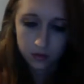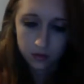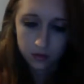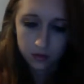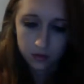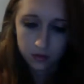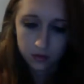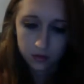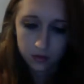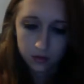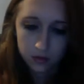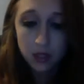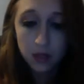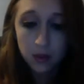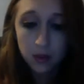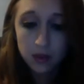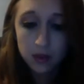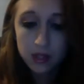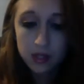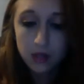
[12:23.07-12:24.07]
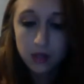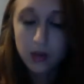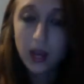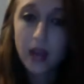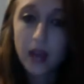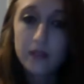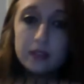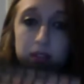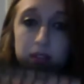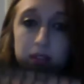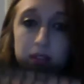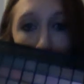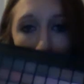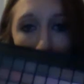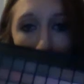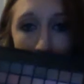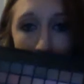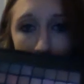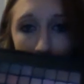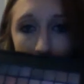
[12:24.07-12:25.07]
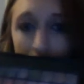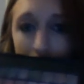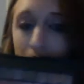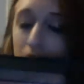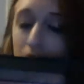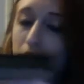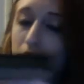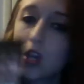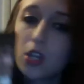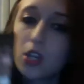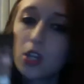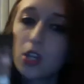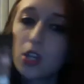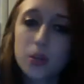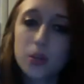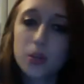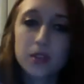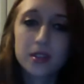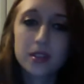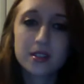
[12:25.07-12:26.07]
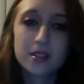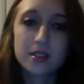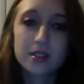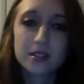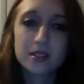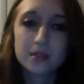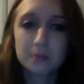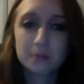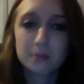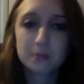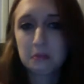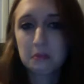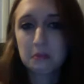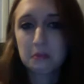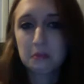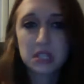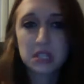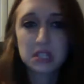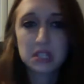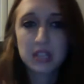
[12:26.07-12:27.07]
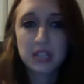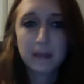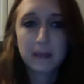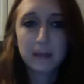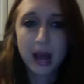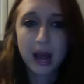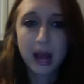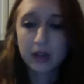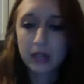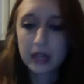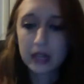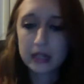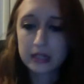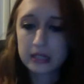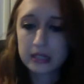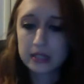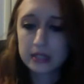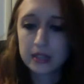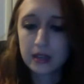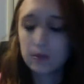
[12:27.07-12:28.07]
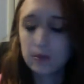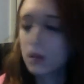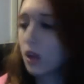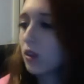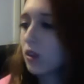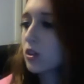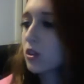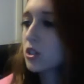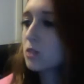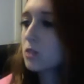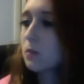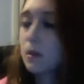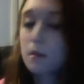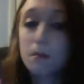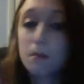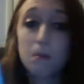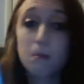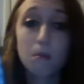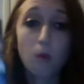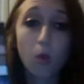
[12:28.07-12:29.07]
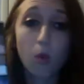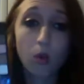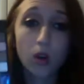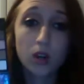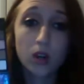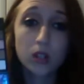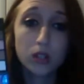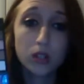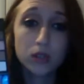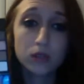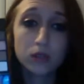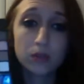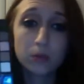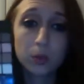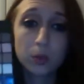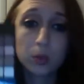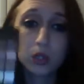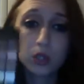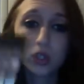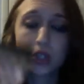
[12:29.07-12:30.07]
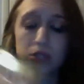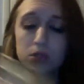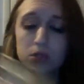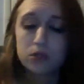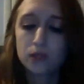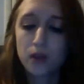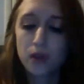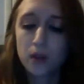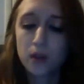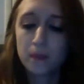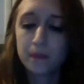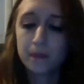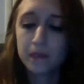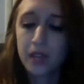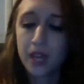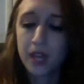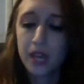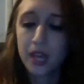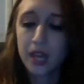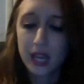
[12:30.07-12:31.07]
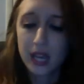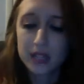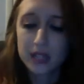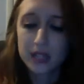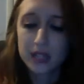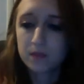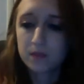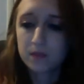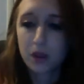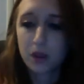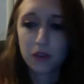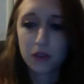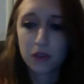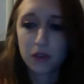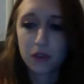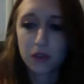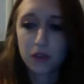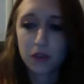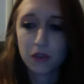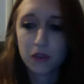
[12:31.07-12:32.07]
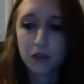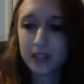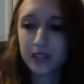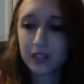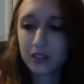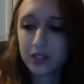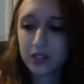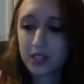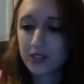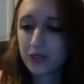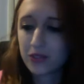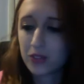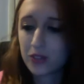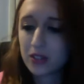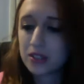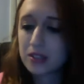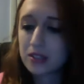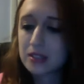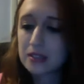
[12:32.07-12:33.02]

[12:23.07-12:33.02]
The only one they don't have is Gunmetal. So this is the same palette. It has the same colors, but more. You've more to choose from. It's a $45 difference.